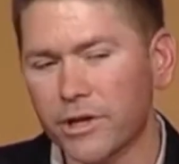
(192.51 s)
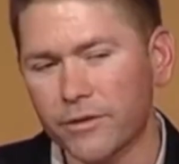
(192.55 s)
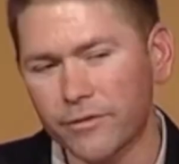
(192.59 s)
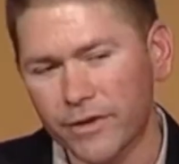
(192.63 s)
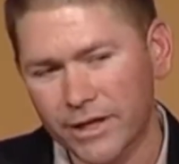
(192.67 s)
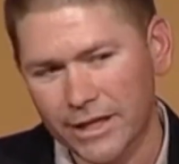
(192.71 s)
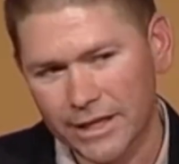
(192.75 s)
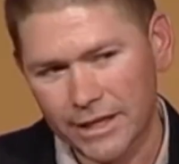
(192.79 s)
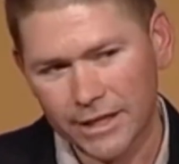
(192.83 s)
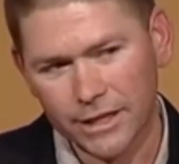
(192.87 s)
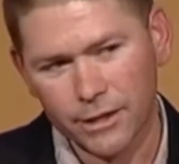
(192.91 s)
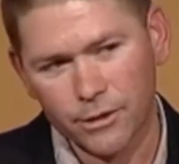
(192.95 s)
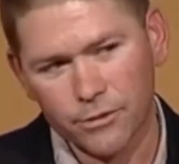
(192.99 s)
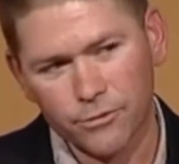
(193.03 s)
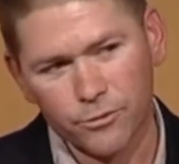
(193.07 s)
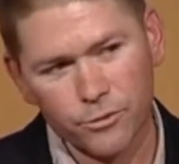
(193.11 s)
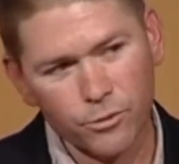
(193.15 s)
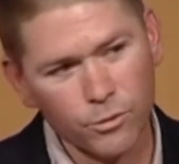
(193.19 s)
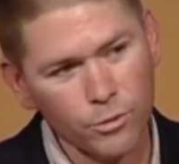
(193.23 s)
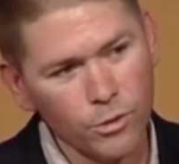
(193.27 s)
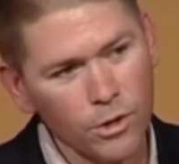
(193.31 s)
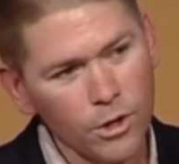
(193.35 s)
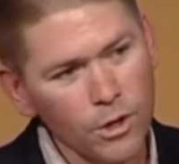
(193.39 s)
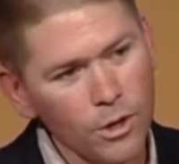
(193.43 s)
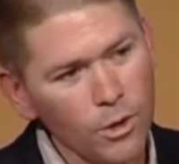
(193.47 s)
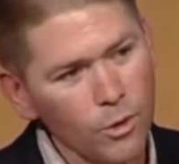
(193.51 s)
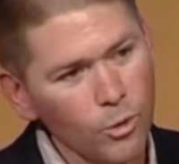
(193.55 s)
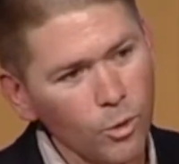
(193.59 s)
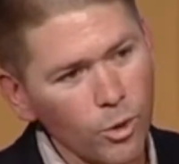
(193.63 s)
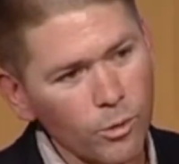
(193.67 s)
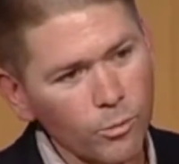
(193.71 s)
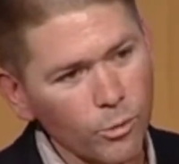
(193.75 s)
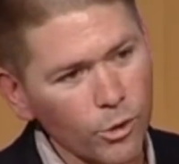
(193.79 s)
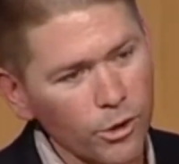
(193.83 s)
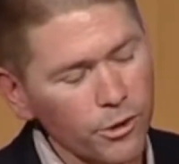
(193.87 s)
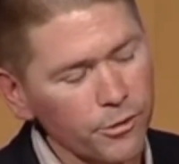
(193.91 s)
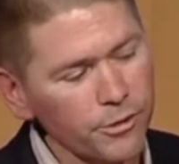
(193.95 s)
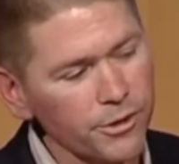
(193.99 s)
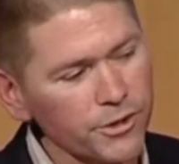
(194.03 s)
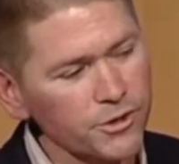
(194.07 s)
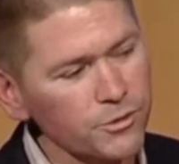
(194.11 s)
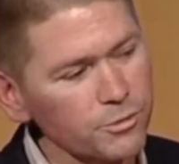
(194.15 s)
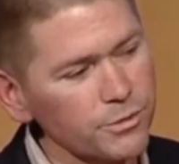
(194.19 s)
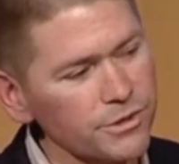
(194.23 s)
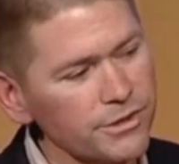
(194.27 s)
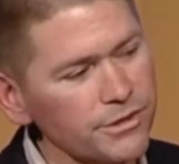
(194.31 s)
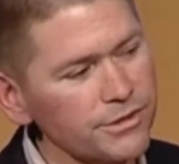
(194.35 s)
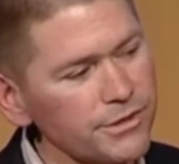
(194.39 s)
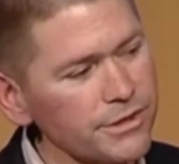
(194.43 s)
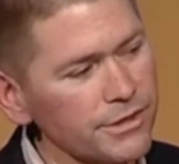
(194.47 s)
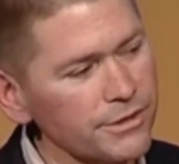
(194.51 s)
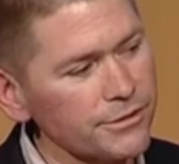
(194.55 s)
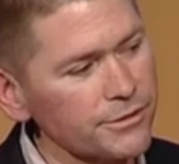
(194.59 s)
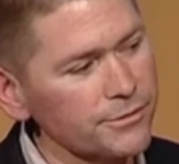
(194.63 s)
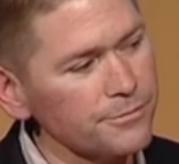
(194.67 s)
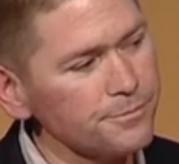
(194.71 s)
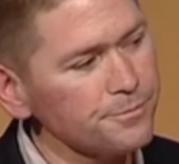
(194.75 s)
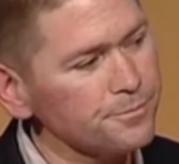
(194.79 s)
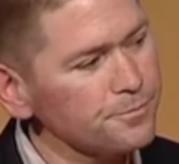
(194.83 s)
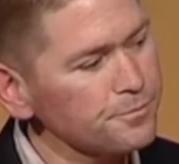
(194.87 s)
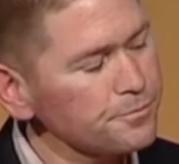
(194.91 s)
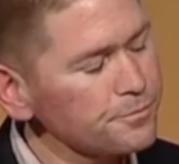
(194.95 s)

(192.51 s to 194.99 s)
If I could get through one more Christmas season,